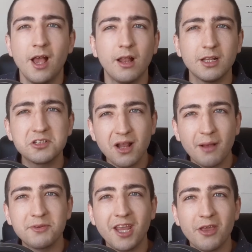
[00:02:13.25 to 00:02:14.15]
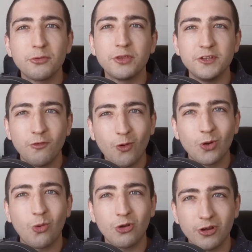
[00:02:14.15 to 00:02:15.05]
Let's clap together these 4
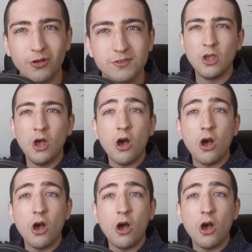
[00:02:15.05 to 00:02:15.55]
quarter notes.